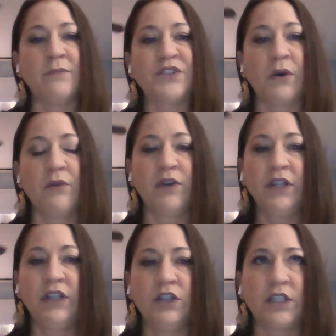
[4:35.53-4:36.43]
So I
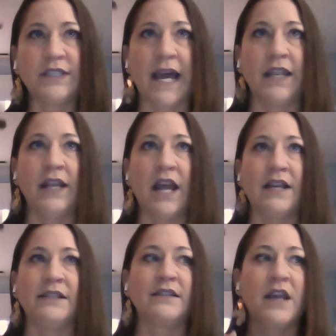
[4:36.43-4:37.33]
really looked at it
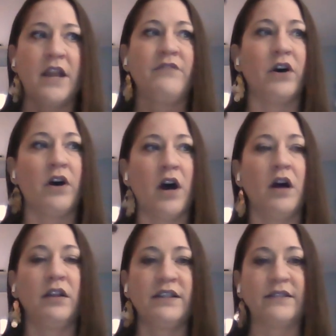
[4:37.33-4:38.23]
as kind of a
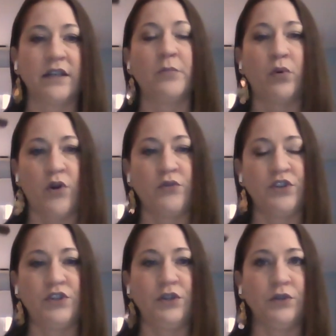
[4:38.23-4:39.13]
holistic
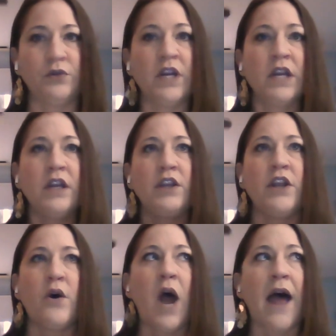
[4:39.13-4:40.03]
approach to,
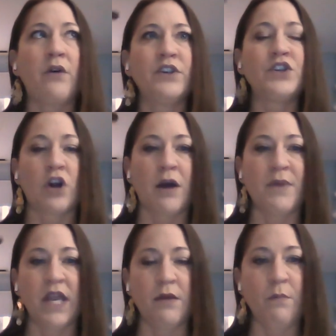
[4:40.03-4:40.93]
how is
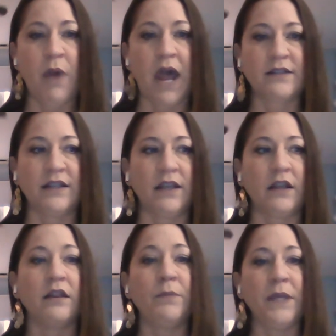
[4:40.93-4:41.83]
trauma
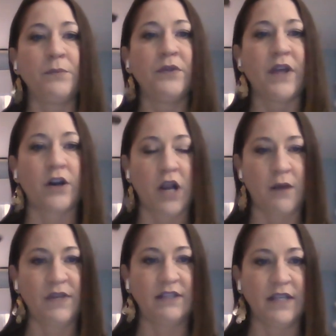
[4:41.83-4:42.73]
impacting the people that are
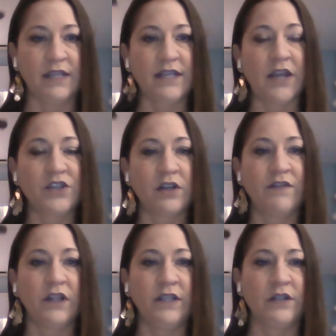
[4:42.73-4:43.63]
coming to the attention
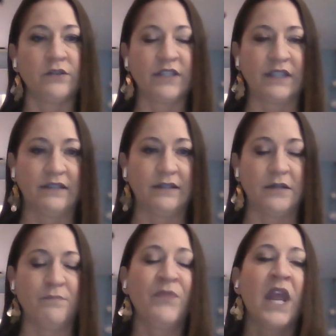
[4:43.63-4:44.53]
of the legal
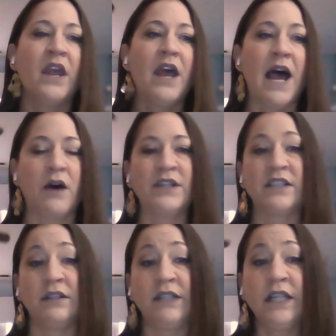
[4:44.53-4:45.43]
system? How is
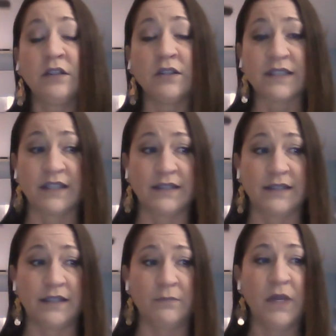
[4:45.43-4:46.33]
the legal
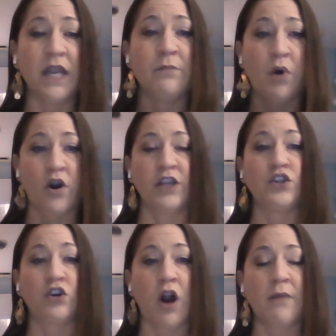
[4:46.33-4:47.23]
system imparting
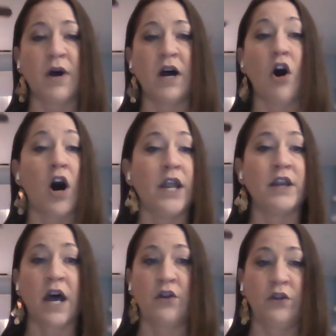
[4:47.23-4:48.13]
trauma on
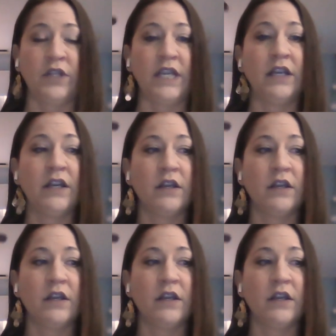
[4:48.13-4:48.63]
not only